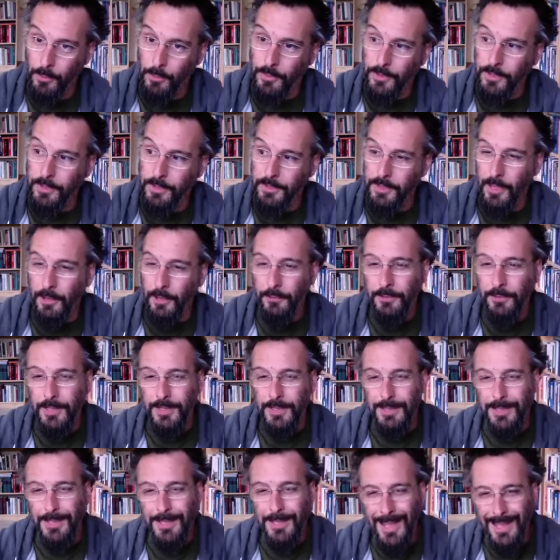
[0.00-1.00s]
where the self
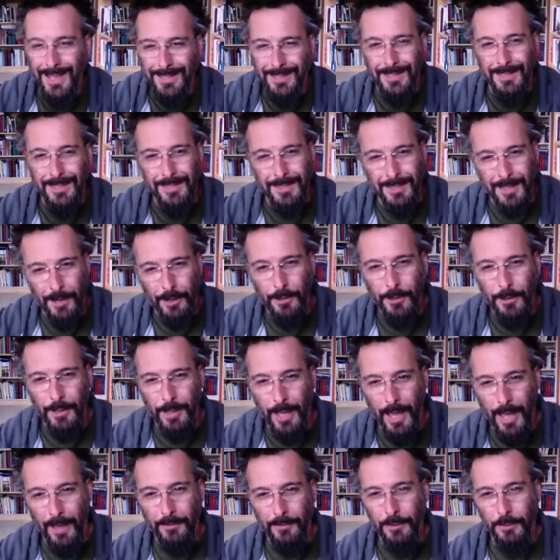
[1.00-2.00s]
didn't necessarily
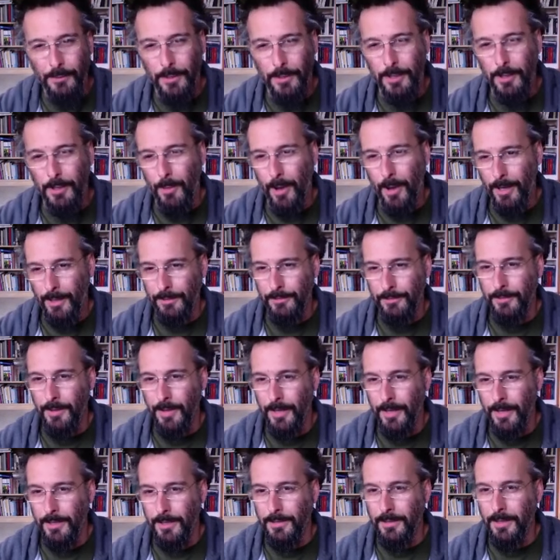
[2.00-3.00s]
have to be
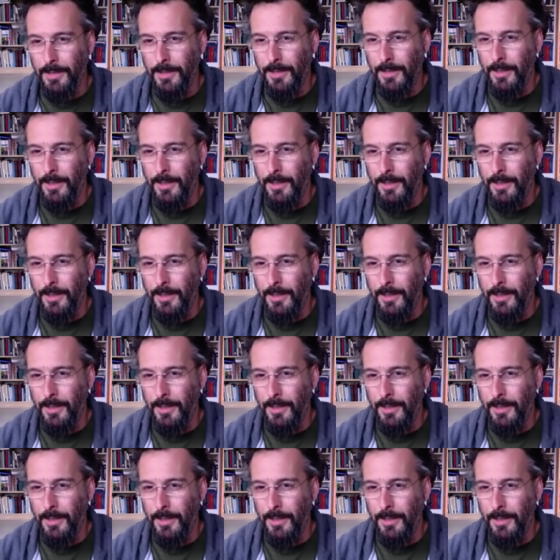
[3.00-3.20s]
commodified